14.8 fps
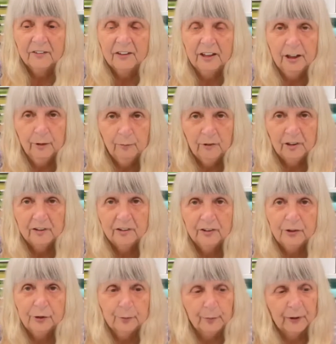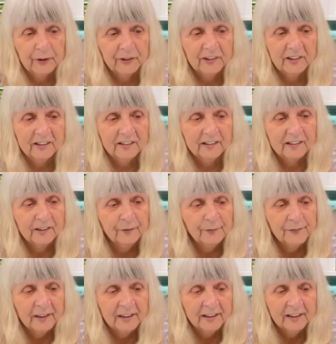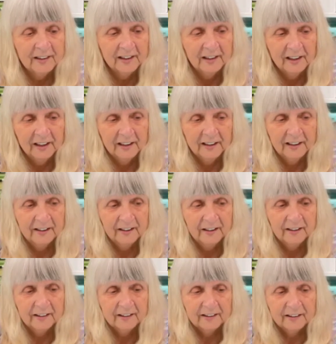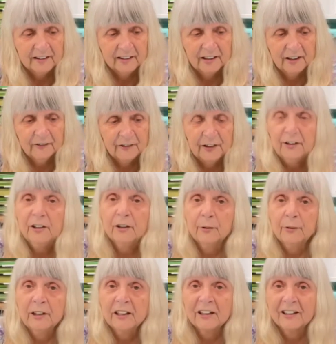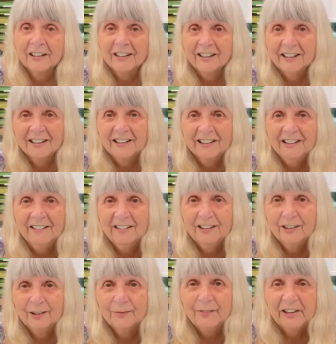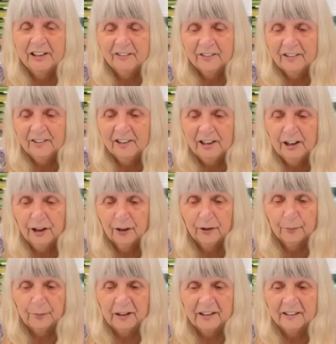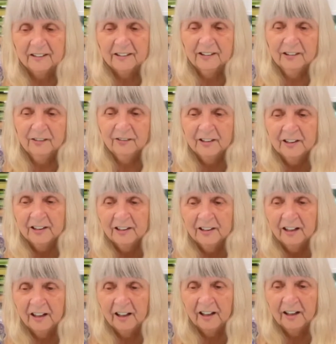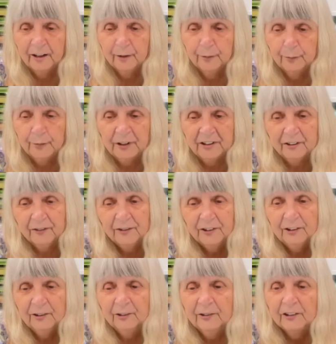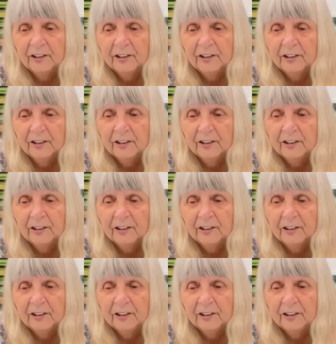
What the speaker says: themed tissue boxes, and they're very quick and easy to make, very inexpensive, but if you